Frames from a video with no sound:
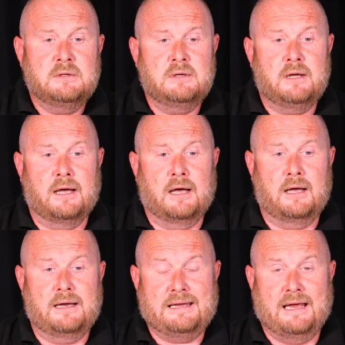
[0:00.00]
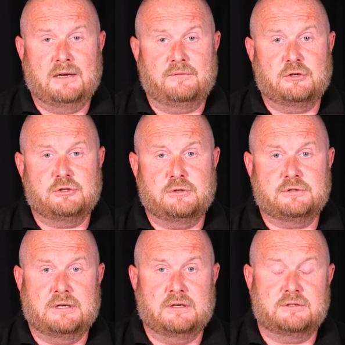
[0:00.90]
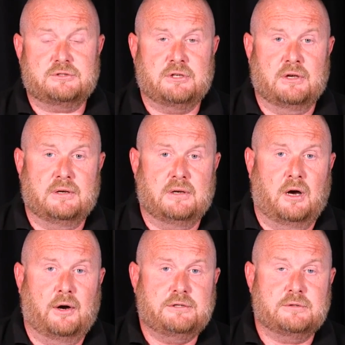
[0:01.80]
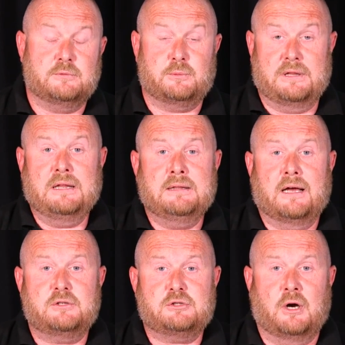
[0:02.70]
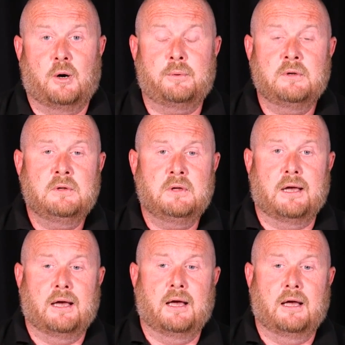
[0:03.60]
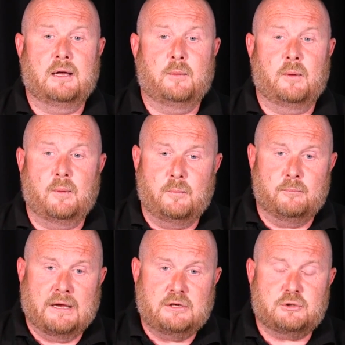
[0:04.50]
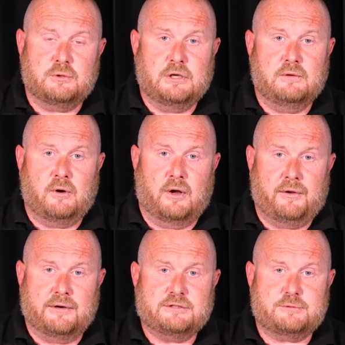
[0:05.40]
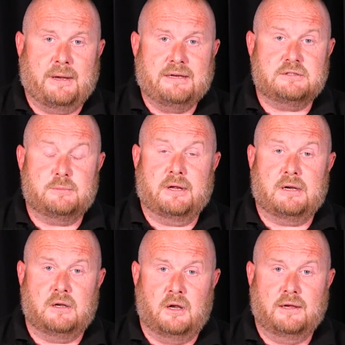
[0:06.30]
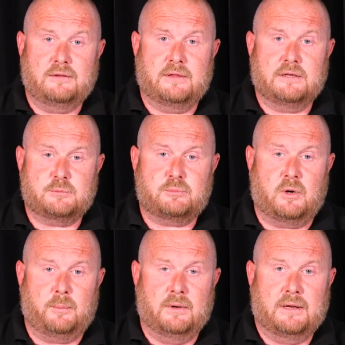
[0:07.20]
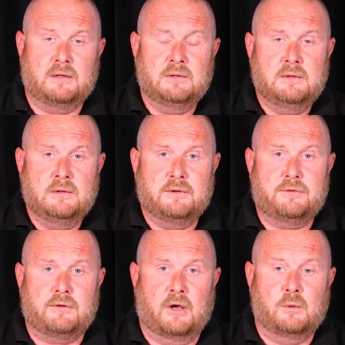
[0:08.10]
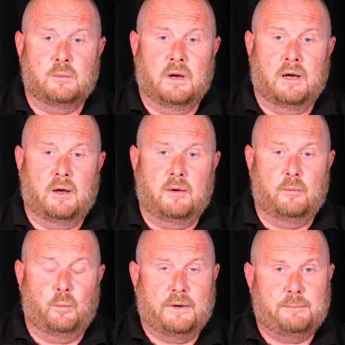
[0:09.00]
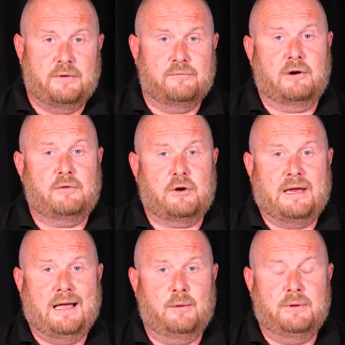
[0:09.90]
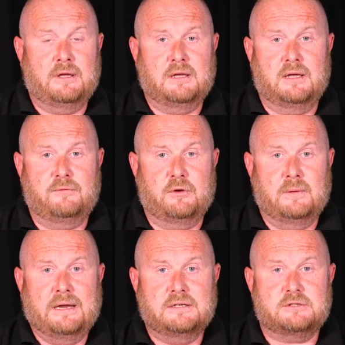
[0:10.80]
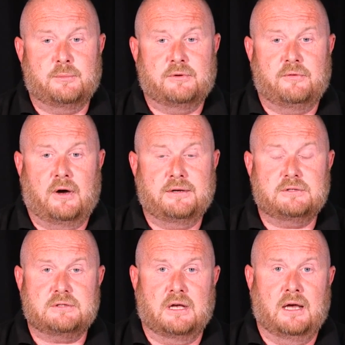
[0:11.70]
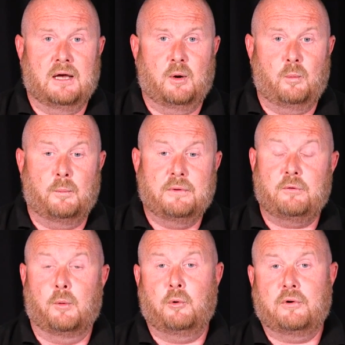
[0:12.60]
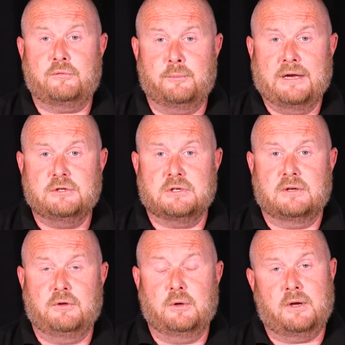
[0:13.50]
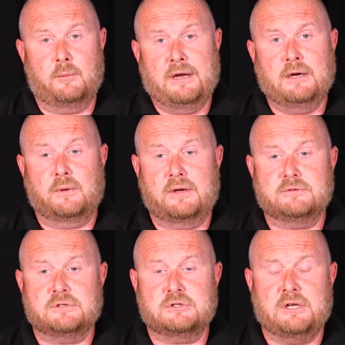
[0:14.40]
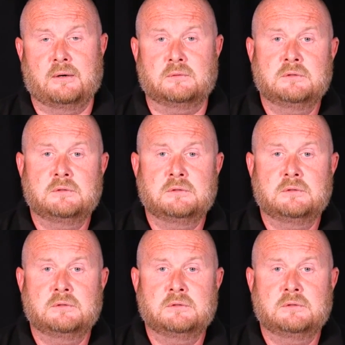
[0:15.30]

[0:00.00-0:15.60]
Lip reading: Again, if you're shooting certain items within that shop, make sure that you've got a nice space to be able to light things properly. So we'd be very, very happy if you need some advice when we've got more information. If you come in or give us a shout,